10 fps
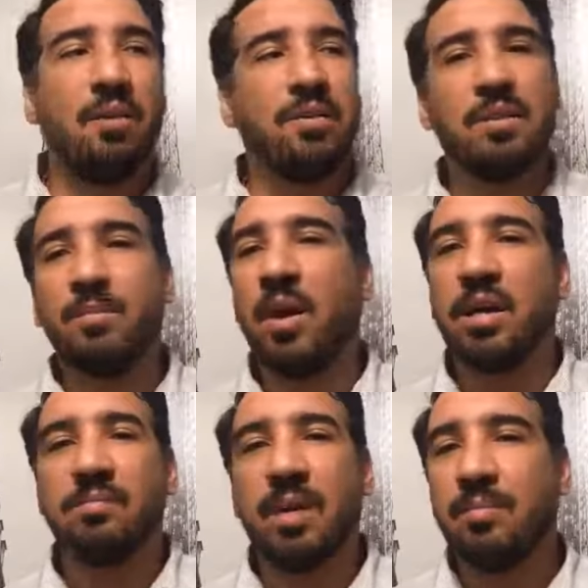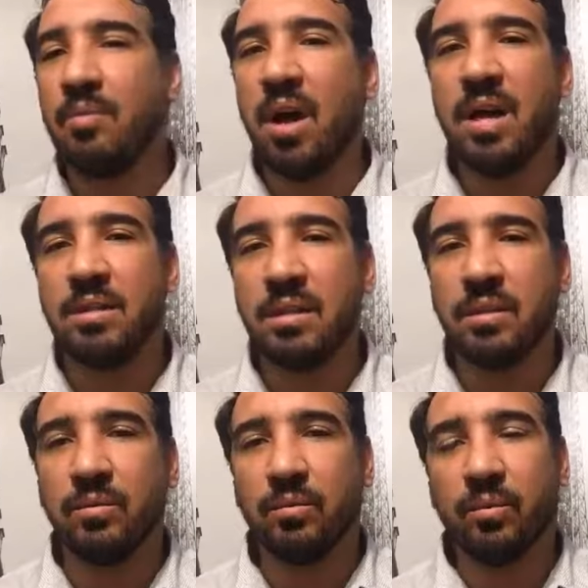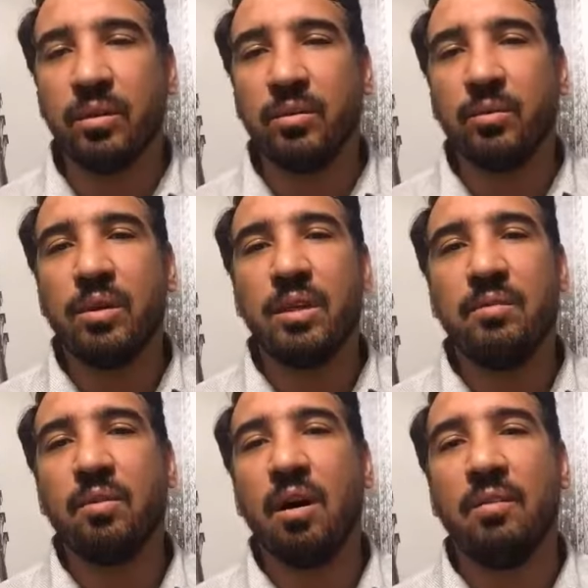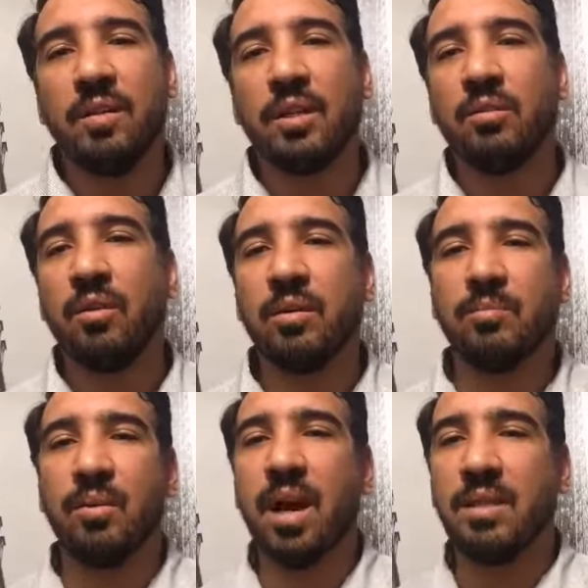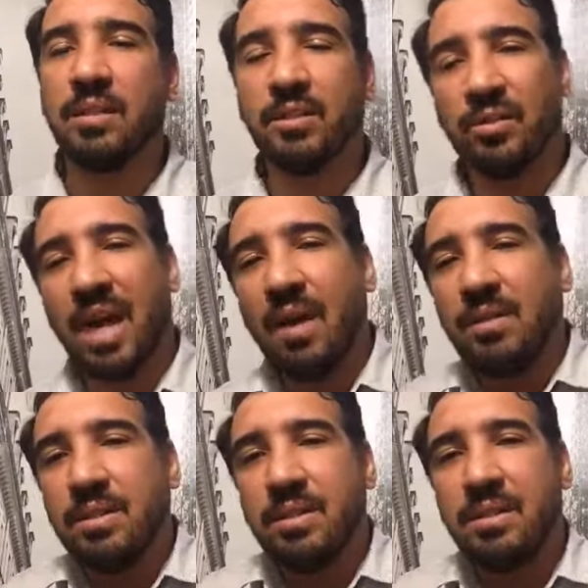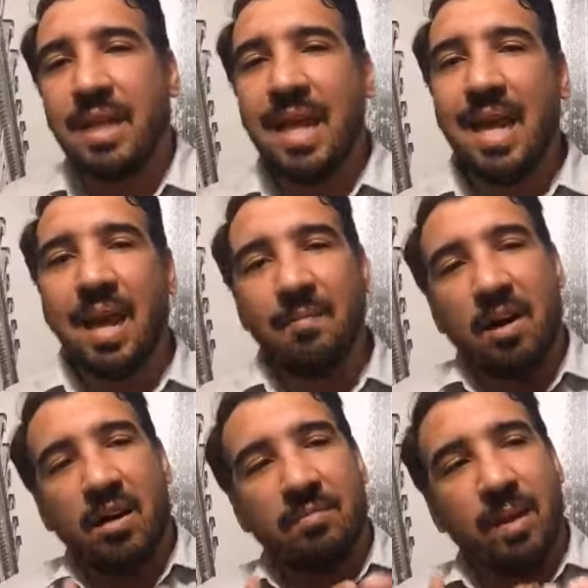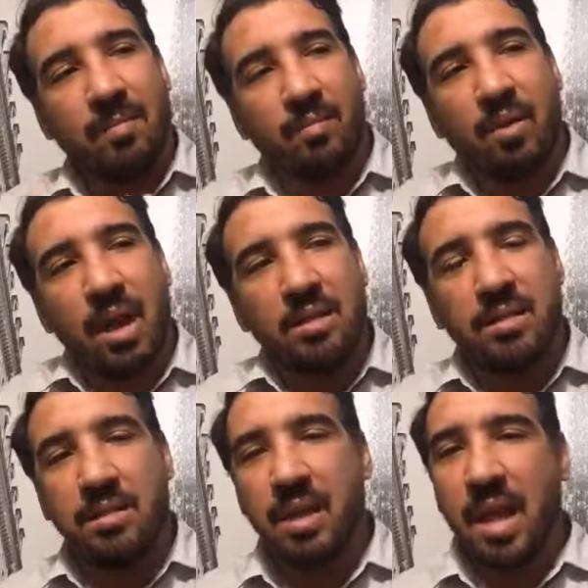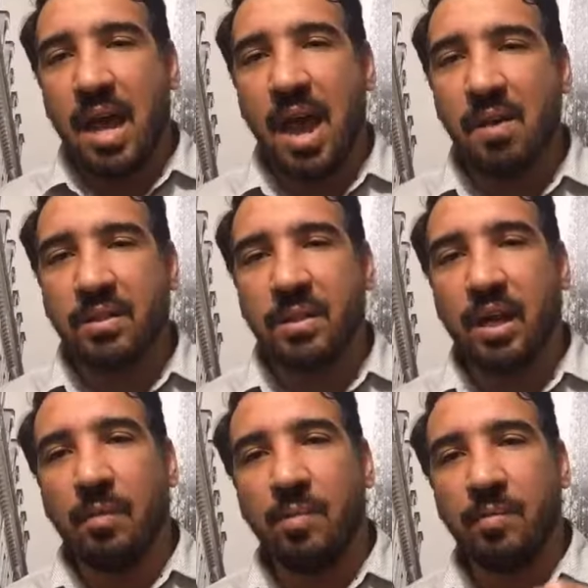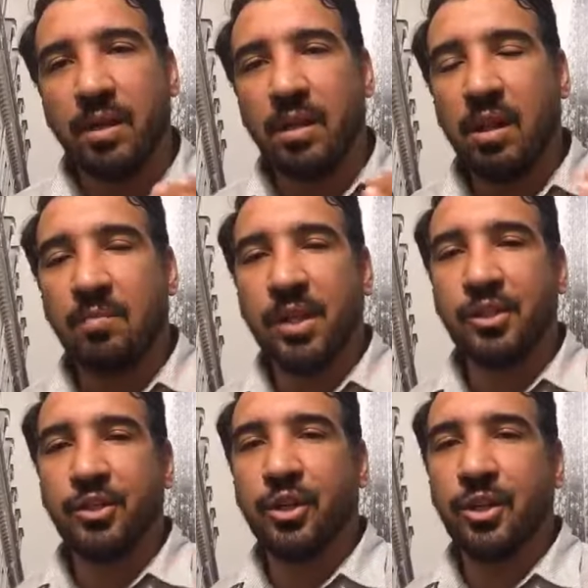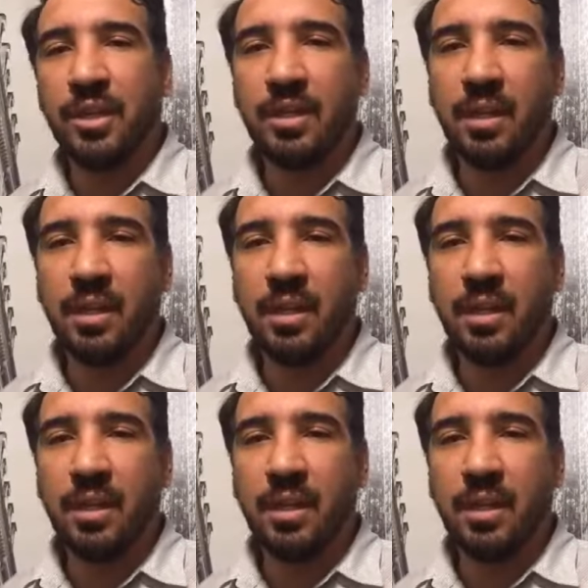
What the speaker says: a part of my process? We're an evolving, growing process. So how is this a part of my process? How is this helping me along my journey?